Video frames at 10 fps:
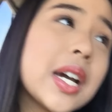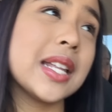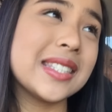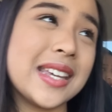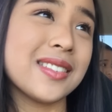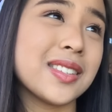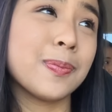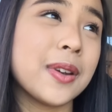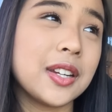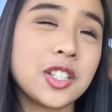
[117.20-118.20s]
to cut nails. It's
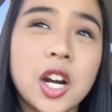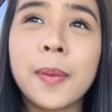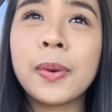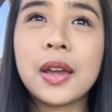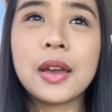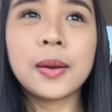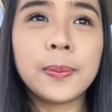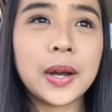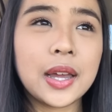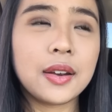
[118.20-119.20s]
pretty sharp.
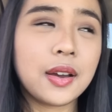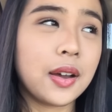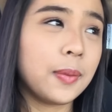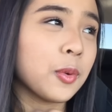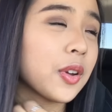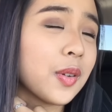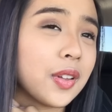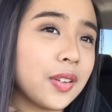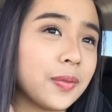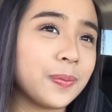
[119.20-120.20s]
But oh my
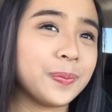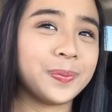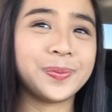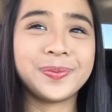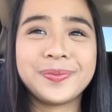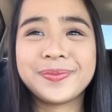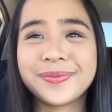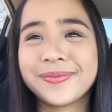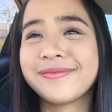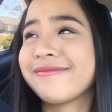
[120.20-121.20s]
gosh, we need to pass by
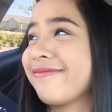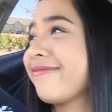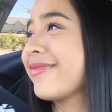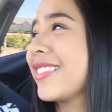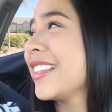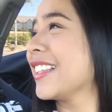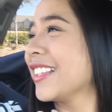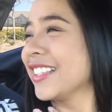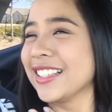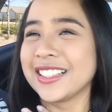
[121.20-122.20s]
like PetSmart or
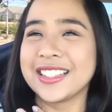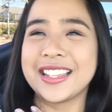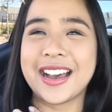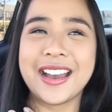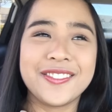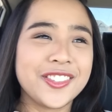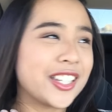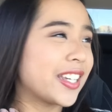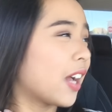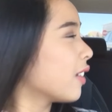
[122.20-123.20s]
something. I'm
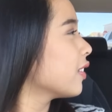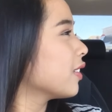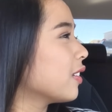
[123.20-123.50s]
freaking out.